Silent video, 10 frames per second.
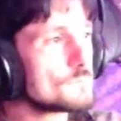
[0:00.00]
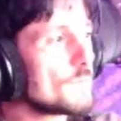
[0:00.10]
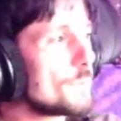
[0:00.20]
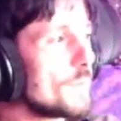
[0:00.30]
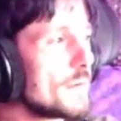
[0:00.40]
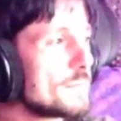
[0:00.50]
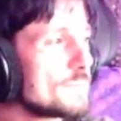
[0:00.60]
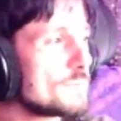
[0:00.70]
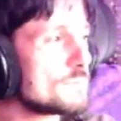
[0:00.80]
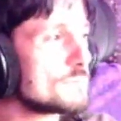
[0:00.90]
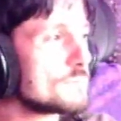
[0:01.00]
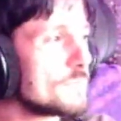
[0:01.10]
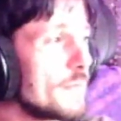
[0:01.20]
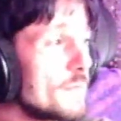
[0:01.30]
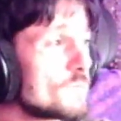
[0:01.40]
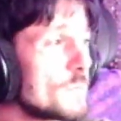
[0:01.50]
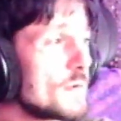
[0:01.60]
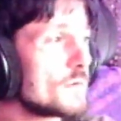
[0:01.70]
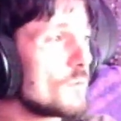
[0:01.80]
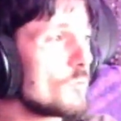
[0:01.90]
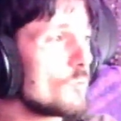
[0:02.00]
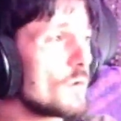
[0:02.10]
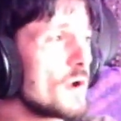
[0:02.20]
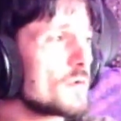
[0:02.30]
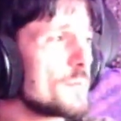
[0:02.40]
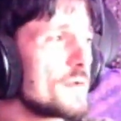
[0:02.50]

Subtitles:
But, yeah, this has been a good one. We're not going to be